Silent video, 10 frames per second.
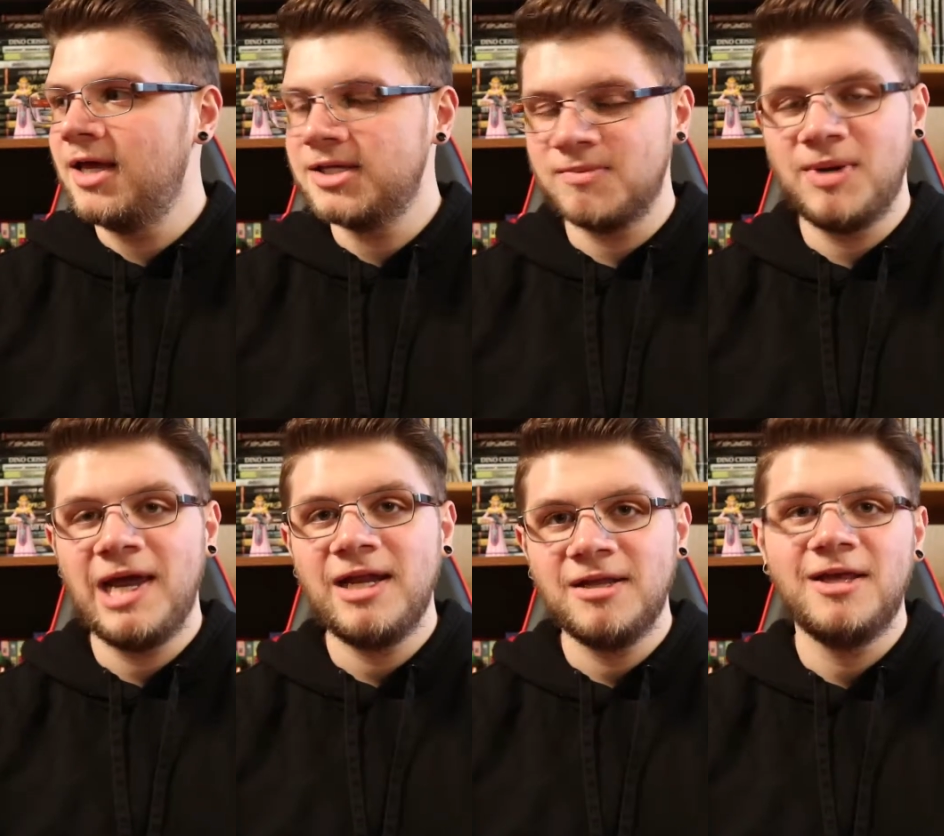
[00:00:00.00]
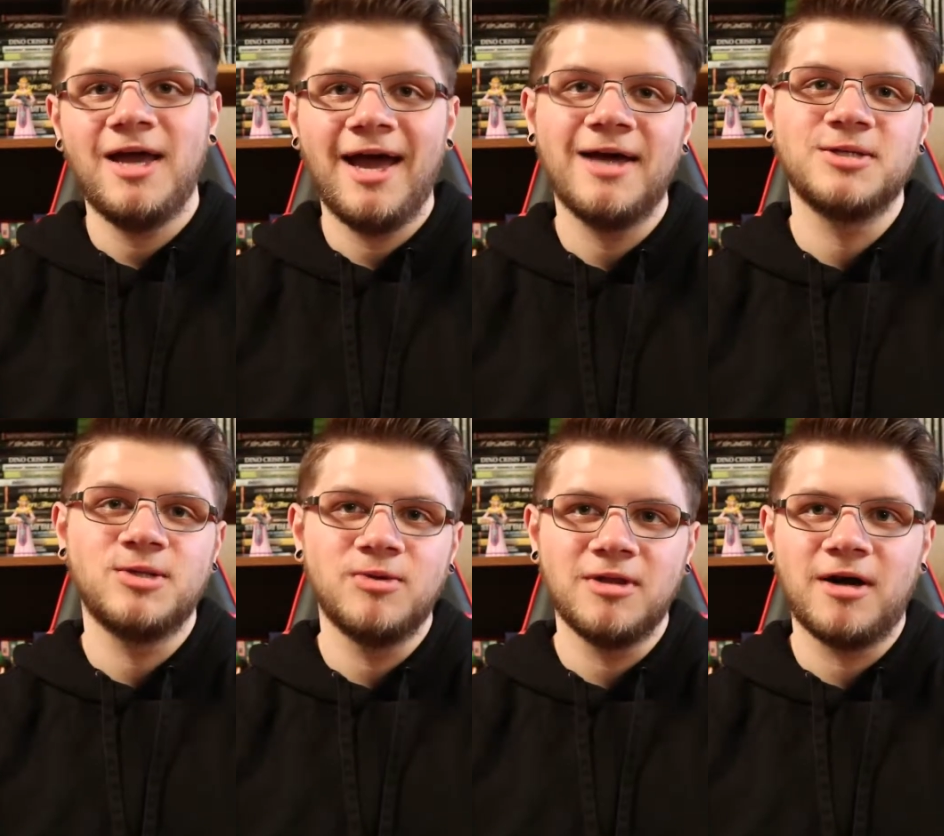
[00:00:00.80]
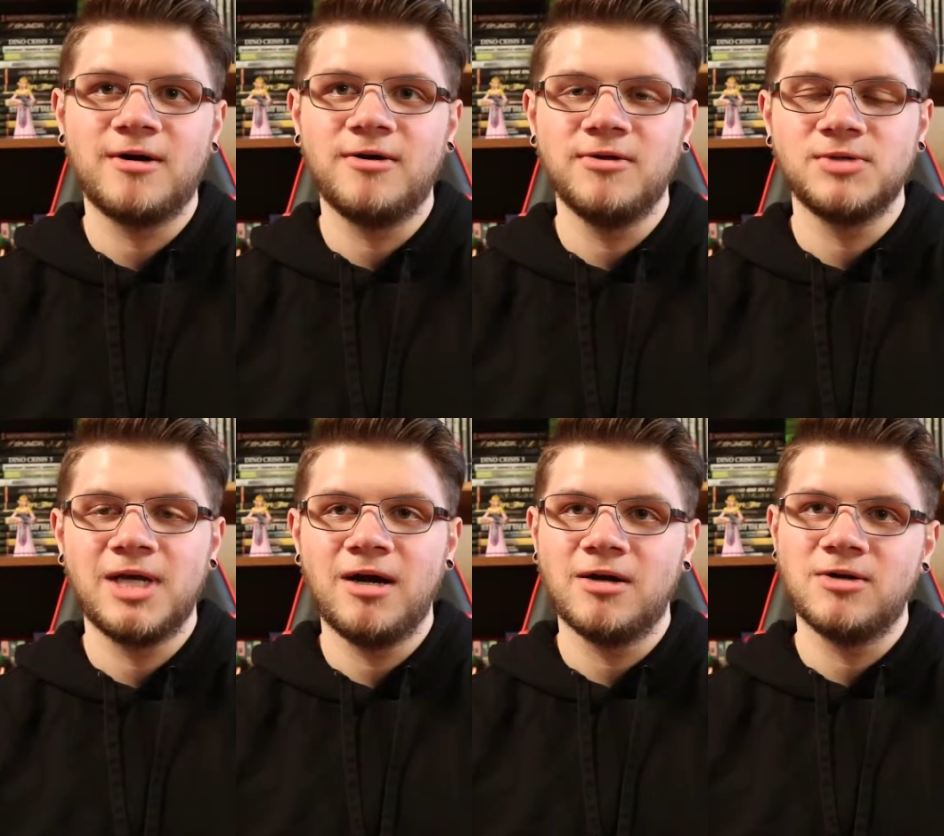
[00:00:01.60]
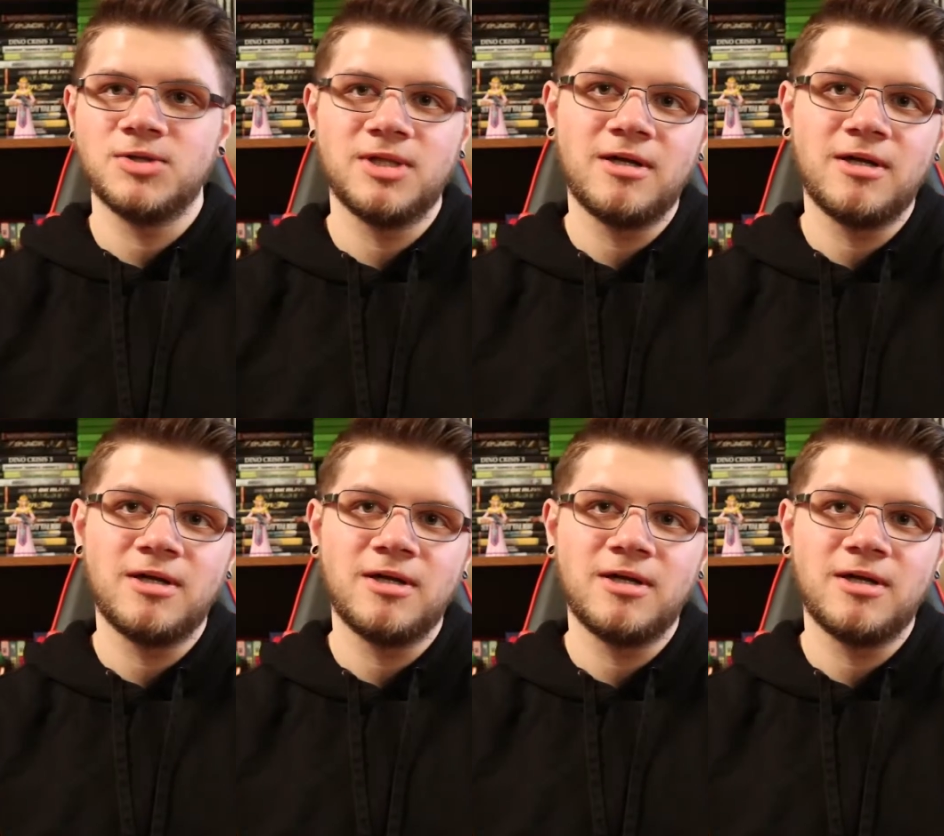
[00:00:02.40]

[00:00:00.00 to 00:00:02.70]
it's a pain in the ass to unlock all those characters.